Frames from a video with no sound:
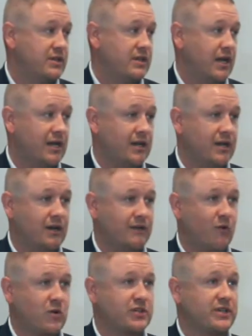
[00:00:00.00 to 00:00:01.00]

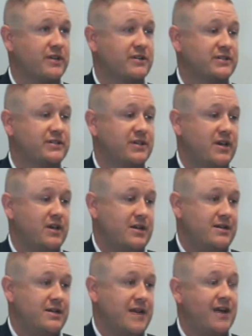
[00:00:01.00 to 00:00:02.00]
Unfortunately, there's
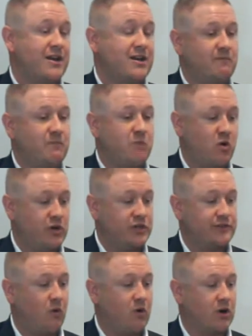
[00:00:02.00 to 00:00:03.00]
not enough push
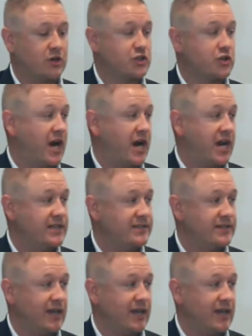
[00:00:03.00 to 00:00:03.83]
for trades,